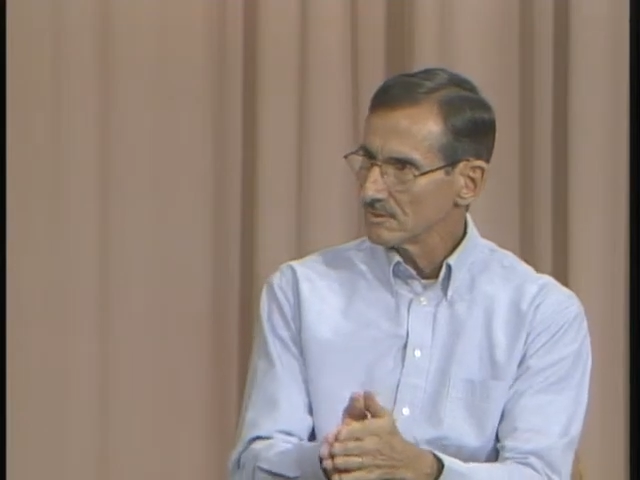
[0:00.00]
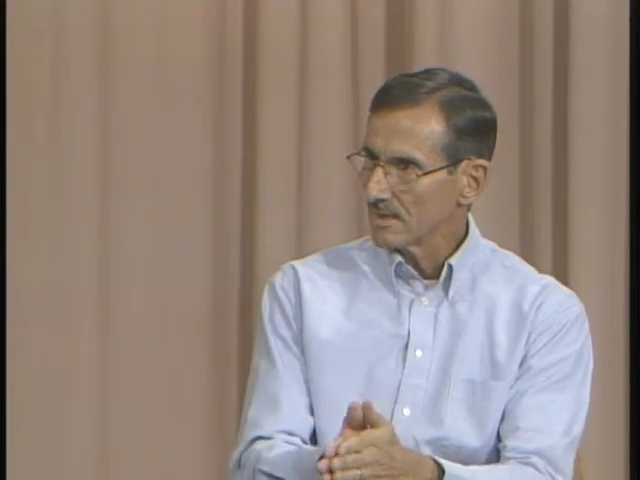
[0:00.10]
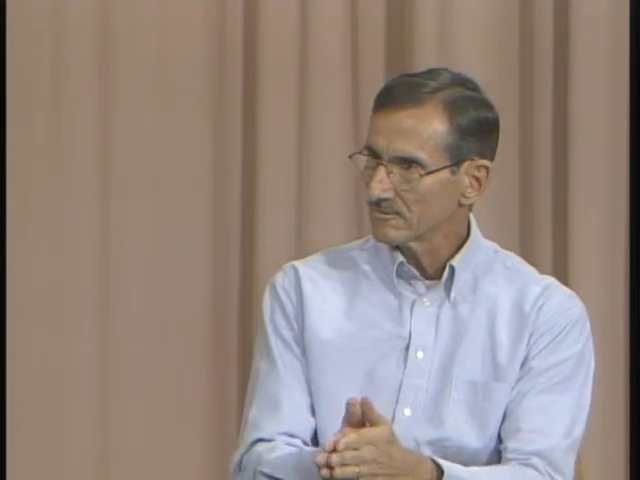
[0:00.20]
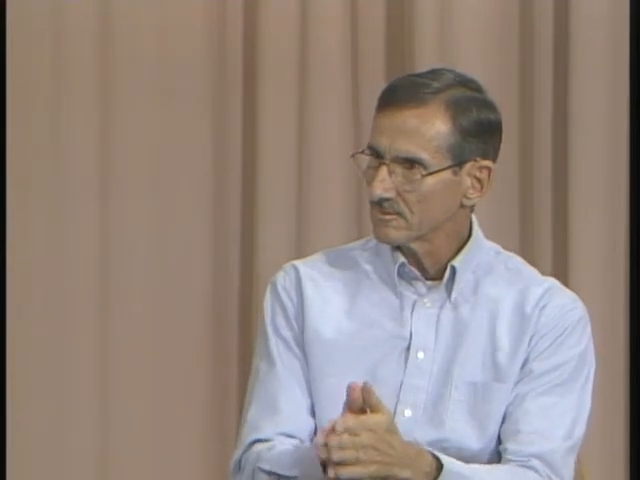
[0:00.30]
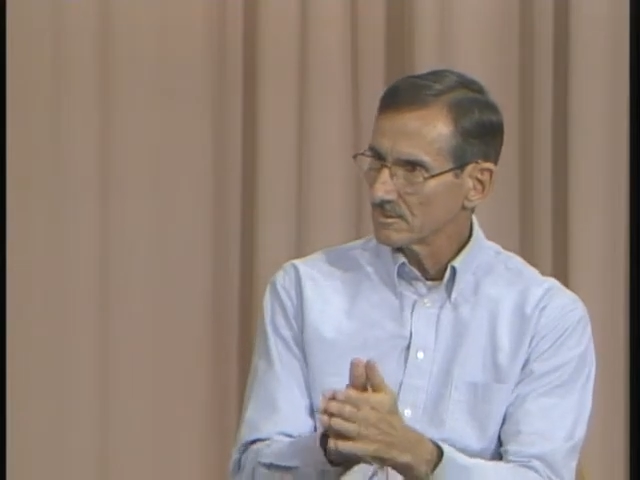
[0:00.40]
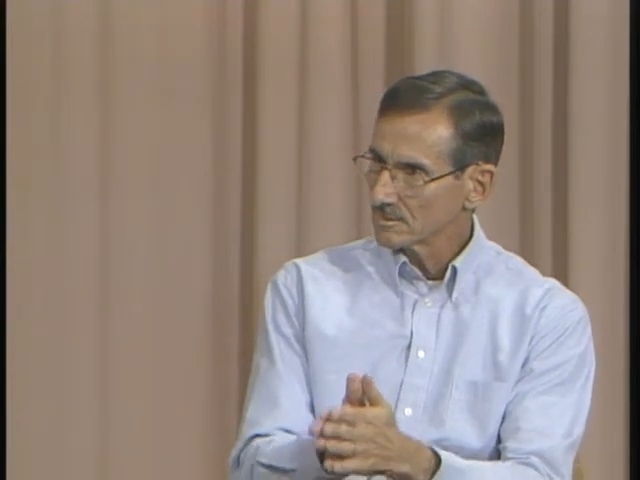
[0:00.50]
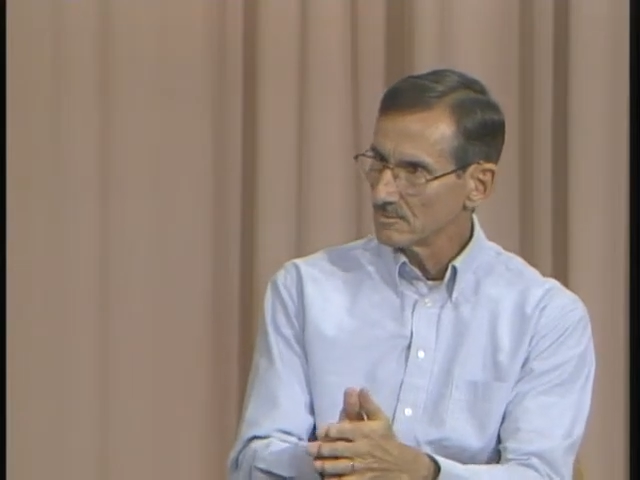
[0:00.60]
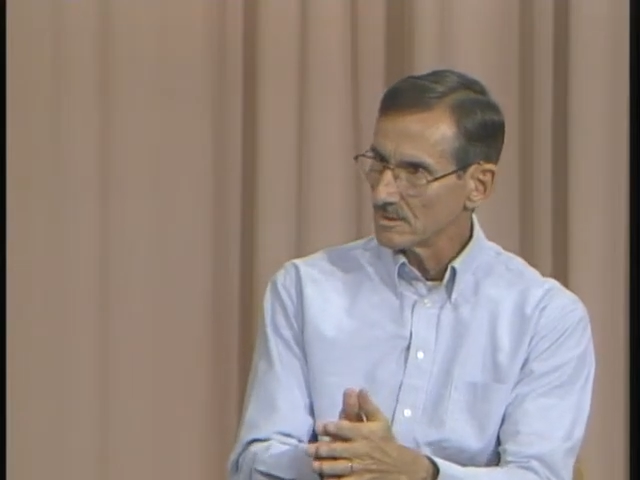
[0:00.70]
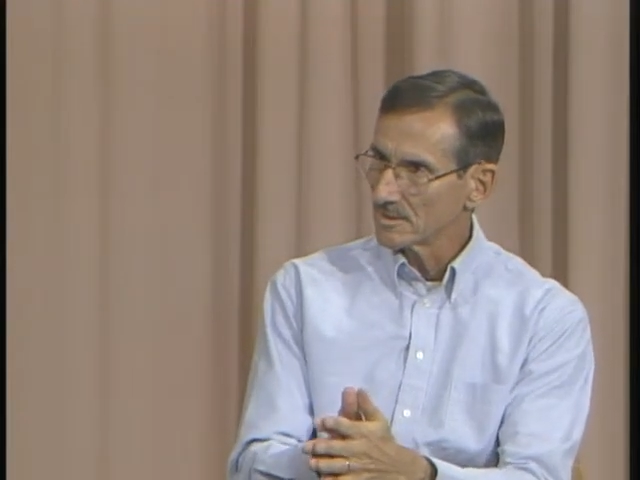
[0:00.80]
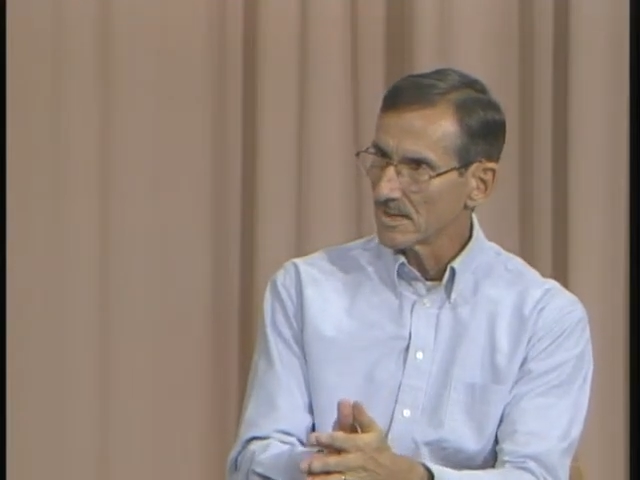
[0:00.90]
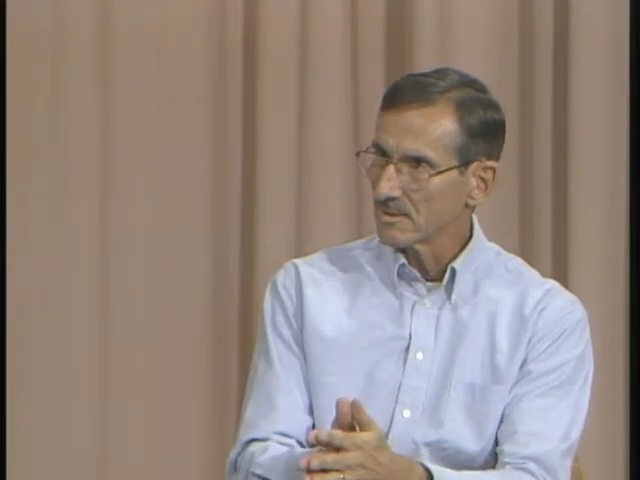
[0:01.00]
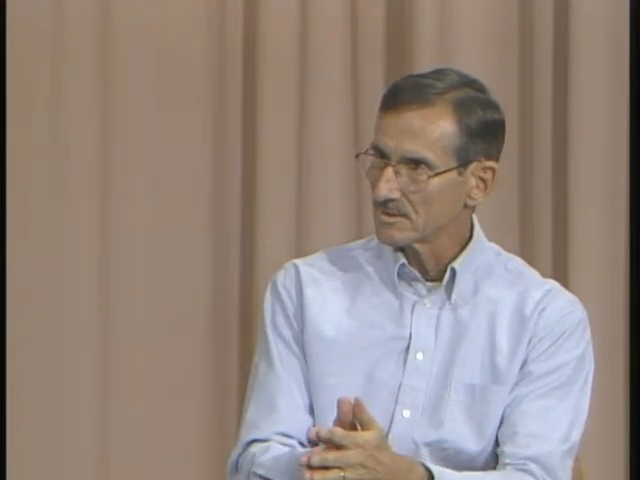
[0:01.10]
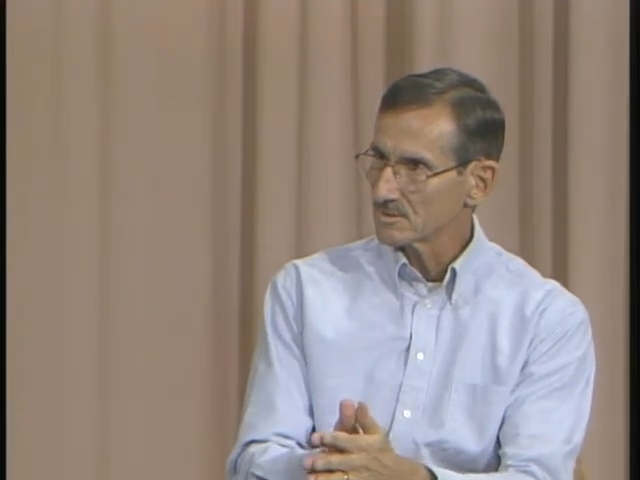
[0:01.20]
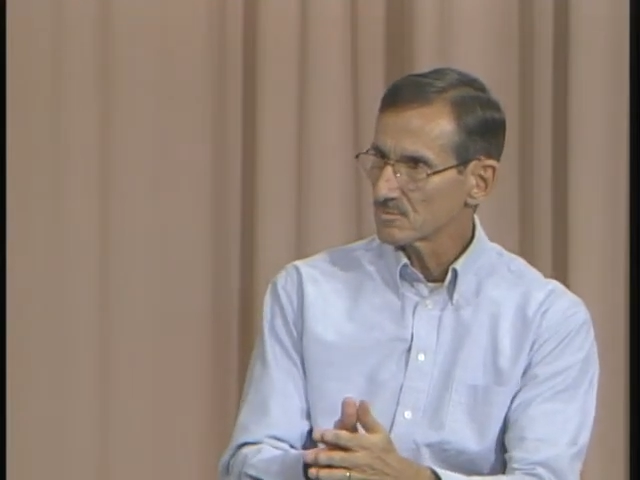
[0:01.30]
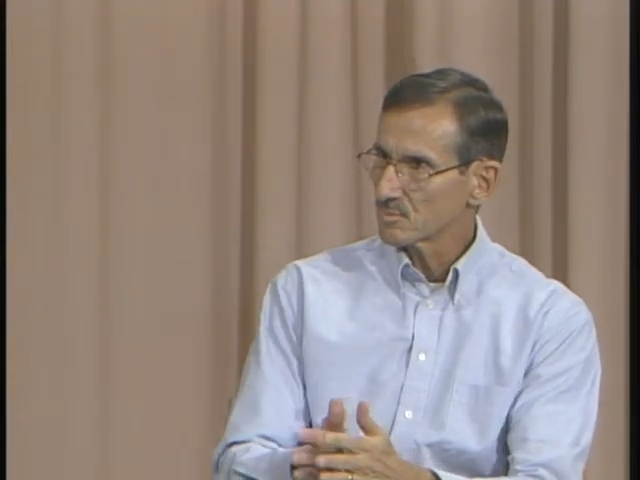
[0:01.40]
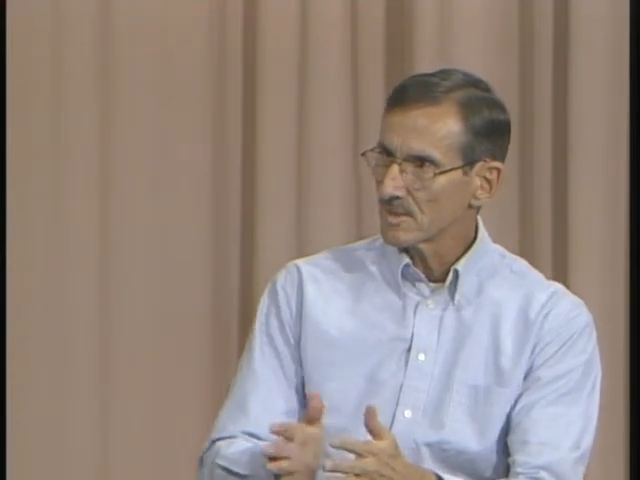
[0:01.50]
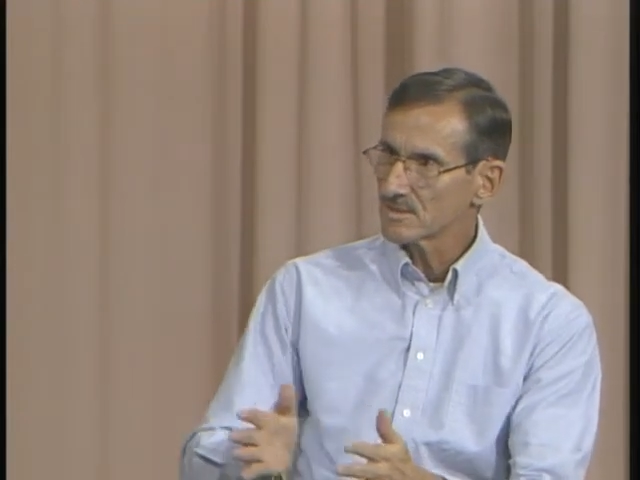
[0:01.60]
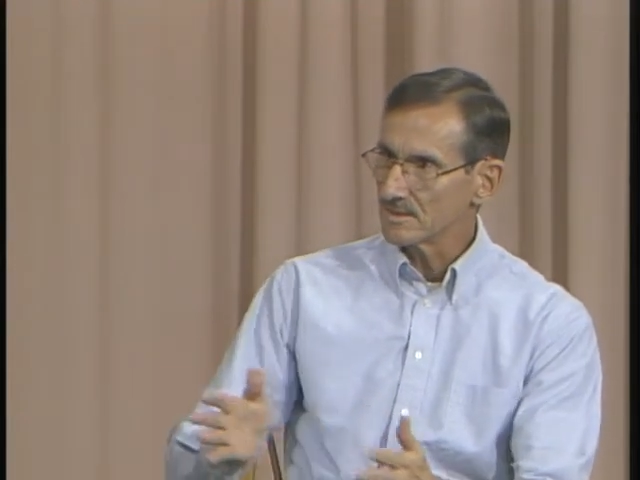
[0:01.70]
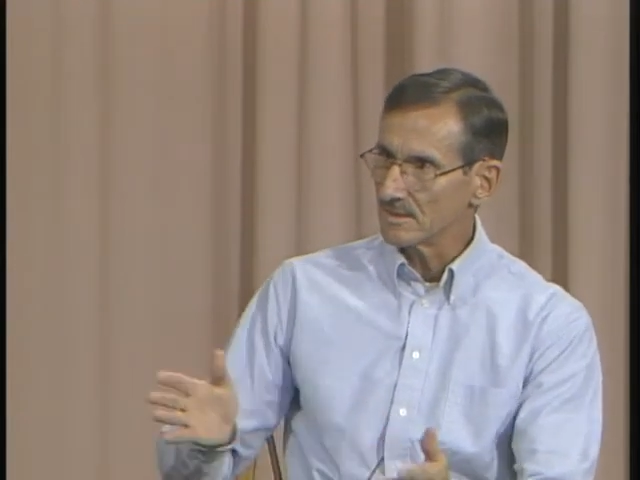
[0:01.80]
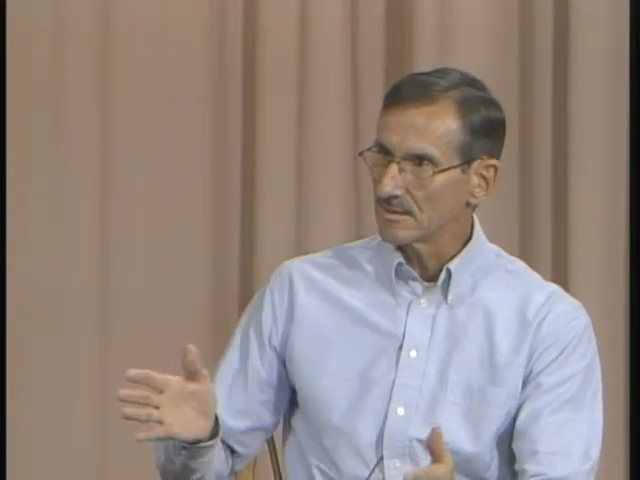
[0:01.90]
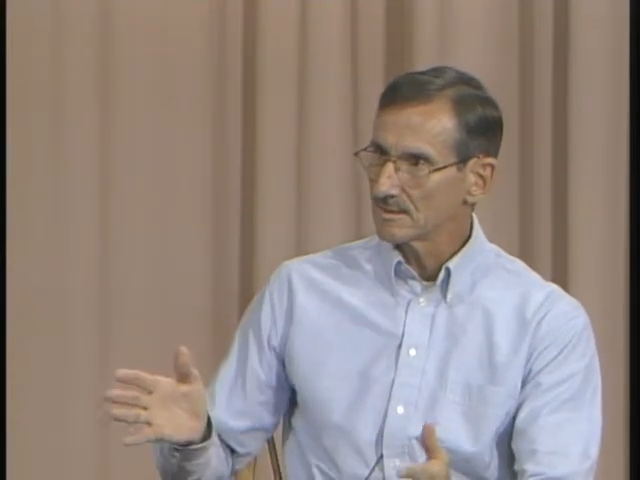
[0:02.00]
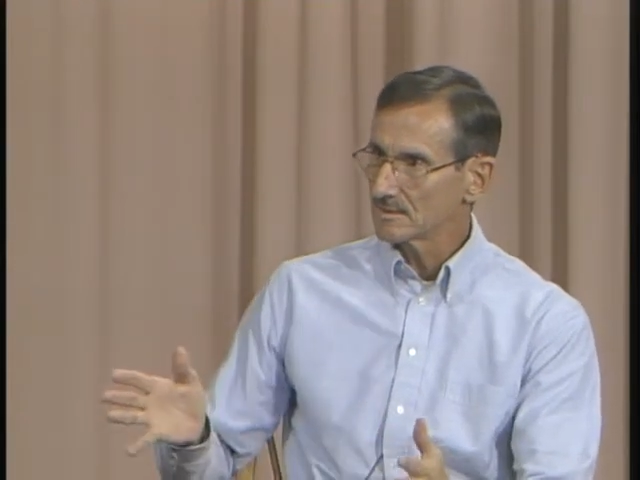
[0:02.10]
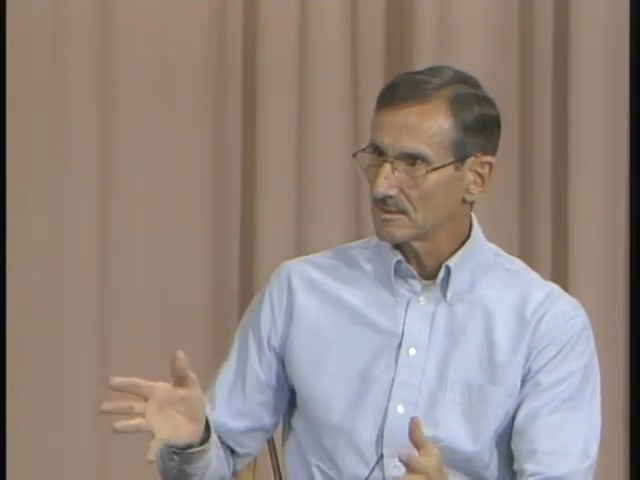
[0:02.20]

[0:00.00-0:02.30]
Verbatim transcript: left the community college as president